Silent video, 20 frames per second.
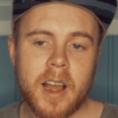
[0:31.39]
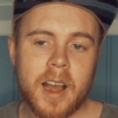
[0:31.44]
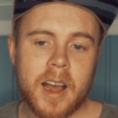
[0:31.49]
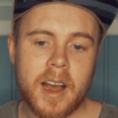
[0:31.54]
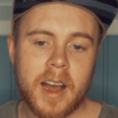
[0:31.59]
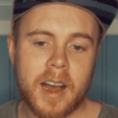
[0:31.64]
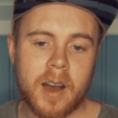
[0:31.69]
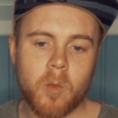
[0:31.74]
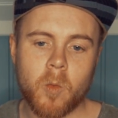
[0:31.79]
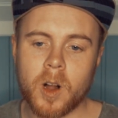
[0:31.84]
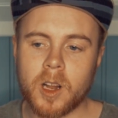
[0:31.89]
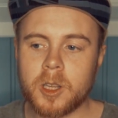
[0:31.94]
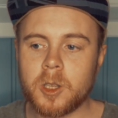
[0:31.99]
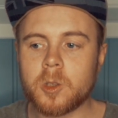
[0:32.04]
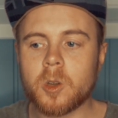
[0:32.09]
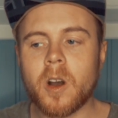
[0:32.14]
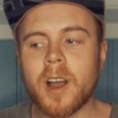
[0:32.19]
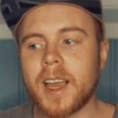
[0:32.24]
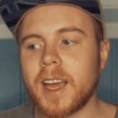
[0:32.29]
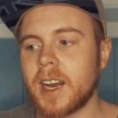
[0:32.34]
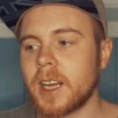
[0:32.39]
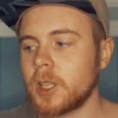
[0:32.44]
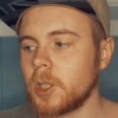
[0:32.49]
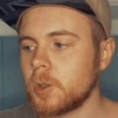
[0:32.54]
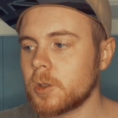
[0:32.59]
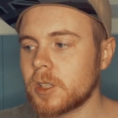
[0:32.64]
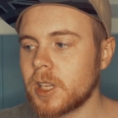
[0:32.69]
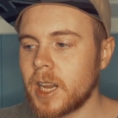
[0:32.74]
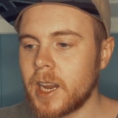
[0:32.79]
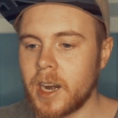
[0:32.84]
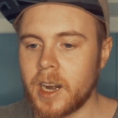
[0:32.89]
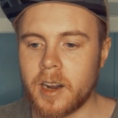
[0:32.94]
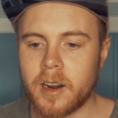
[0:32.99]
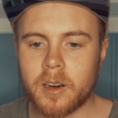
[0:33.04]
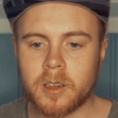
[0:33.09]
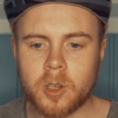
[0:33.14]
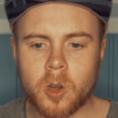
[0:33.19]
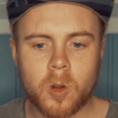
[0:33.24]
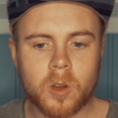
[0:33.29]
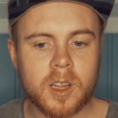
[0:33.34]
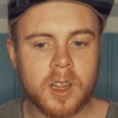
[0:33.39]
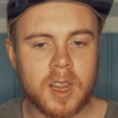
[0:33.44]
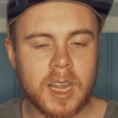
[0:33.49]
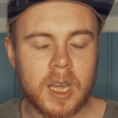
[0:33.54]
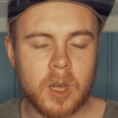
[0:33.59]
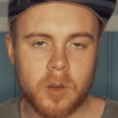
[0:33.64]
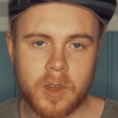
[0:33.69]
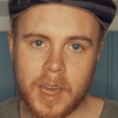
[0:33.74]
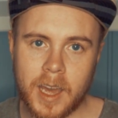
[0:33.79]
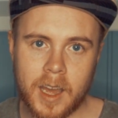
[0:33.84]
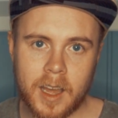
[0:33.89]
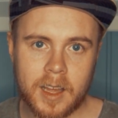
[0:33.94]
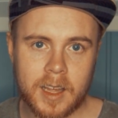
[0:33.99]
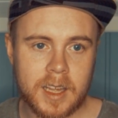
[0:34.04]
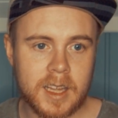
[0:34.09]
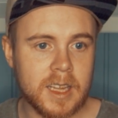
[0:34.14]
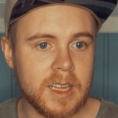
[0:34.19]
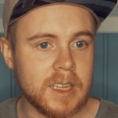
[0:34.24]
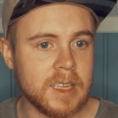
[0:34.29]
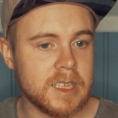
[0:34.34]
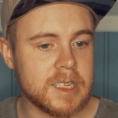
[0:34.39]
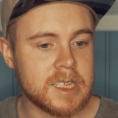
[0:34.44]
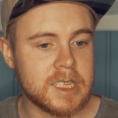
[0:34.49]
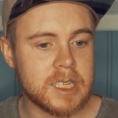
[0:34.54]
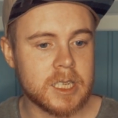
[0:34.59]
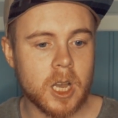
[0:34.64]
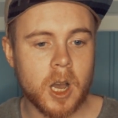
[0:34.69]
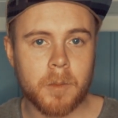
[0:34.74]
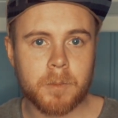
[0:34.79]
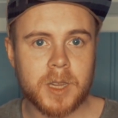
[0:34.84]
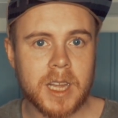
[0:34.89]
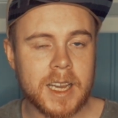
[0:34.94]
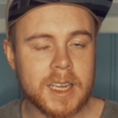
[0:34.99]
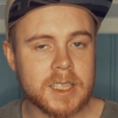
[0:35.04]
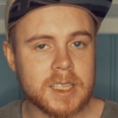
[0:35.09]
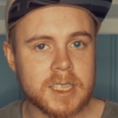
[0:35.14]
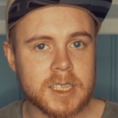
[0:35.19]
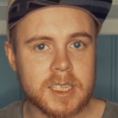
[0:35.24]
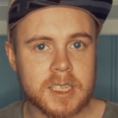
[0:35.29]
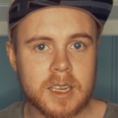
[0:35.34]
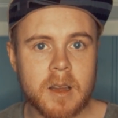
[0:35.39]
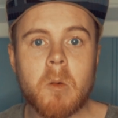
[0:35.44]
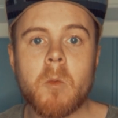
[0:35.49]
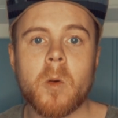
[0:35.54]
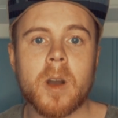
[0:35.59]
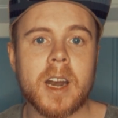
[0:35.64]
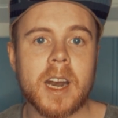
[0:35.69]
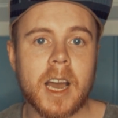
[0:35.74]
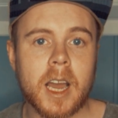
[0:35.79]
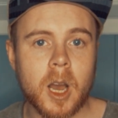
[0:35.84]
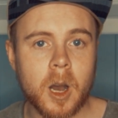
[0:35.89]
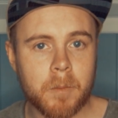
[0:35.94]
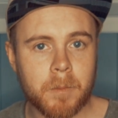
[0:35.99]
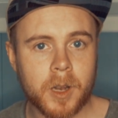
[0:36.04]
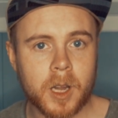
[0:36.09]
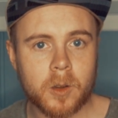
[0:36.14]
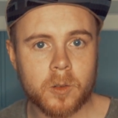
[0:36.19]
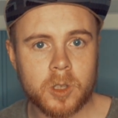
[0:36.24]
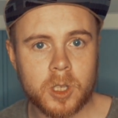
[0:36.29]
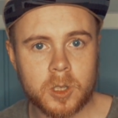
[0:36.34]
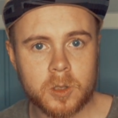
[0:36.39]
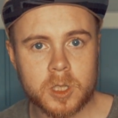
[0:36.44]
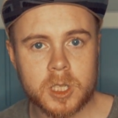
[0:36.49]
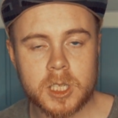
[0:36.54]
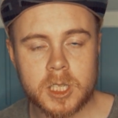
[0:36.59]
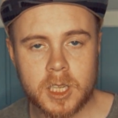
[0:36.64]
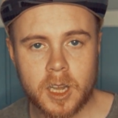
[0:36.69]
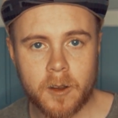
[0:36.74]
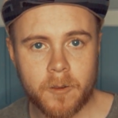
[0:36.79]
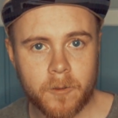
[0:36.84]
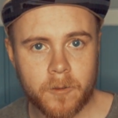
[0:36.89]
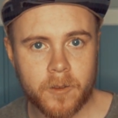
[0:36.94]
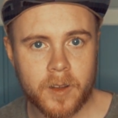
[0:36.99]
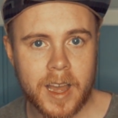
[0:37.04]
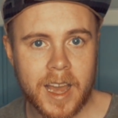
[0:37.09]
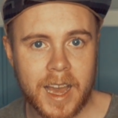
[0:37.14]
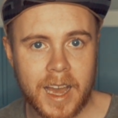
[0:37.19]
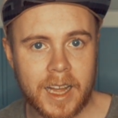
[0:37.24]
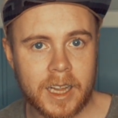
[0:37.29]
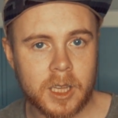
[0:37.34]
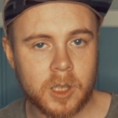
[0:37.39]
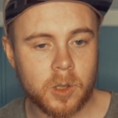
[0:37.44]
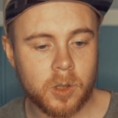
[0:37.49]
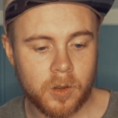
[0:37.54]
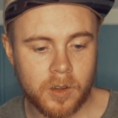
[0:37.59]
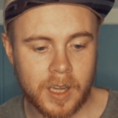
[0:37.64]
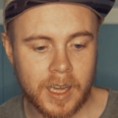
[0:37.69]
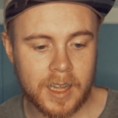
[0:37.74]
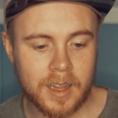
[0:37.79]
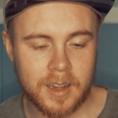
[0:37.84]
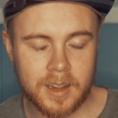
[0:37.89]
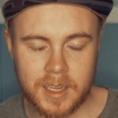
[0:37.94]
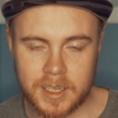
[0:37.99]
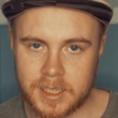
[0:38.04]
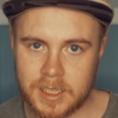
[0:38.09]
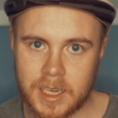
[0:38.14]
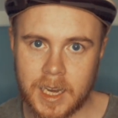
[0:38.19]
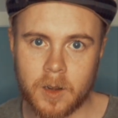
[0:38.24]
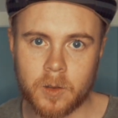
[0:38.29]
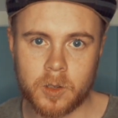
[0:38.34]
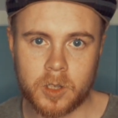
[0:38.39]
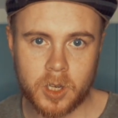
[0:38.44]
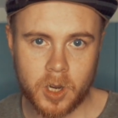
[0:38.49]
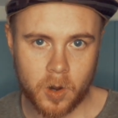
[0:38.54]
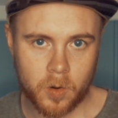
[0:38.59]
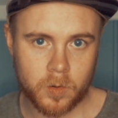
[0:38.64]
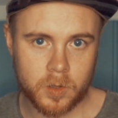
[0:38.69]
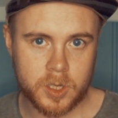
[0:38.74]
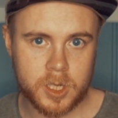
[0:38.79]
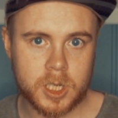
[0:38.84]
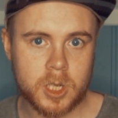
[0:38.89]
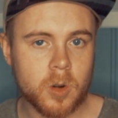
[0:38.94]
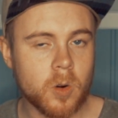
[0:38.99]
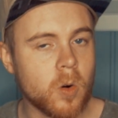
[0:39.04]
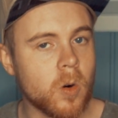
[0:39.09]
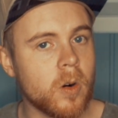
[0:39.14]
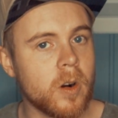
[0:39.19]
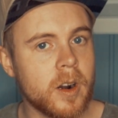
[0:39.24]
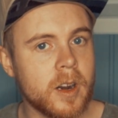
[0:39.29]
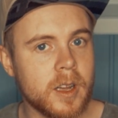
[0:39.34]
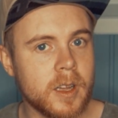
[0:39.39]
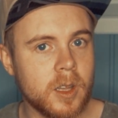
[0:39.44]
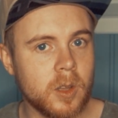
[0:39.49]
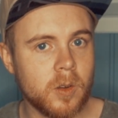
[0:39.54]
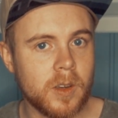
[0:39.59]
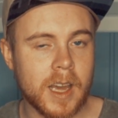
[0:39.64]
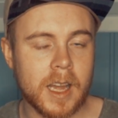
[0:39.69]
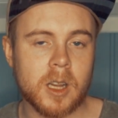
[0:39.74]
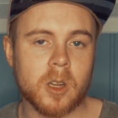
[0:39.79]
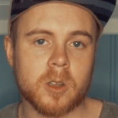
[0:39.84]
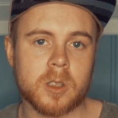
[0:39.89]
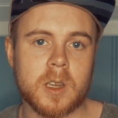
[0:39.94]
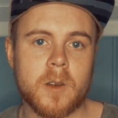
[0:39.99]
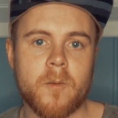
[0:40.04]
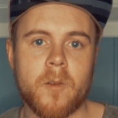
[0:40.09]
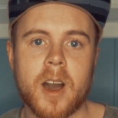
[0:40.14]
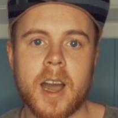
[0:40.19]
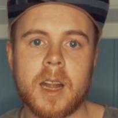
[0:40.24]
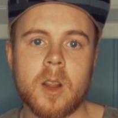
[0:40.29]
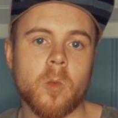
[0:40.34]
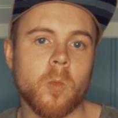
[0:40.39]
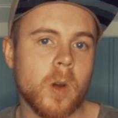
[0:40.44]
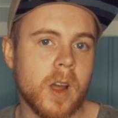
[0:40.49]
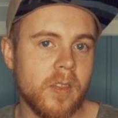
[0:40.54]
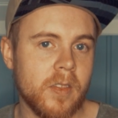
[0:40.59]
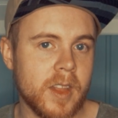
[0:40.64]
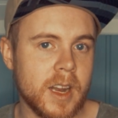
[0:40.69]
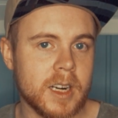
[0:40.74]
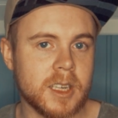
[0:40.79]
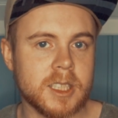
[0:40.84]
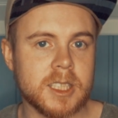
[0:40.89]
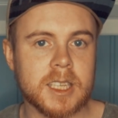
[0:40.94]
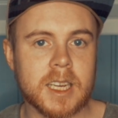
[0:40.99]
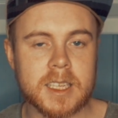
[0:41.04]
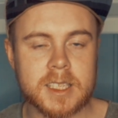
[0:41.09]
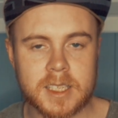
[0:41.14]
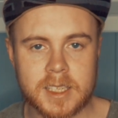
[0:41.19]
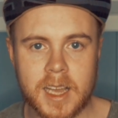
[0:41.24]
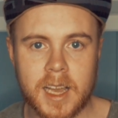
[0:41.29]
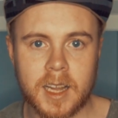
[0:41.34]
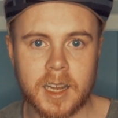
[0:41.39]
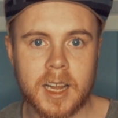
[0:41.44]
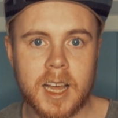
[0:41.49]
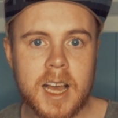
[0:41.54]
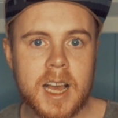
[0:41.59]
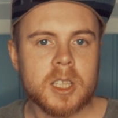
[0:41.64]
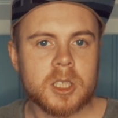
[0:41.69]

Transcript: Uh, well, you don't get a newsletter, the only thing you get is updates when I upload new stuff, and you get discount codes, or you get notified when there's a sale.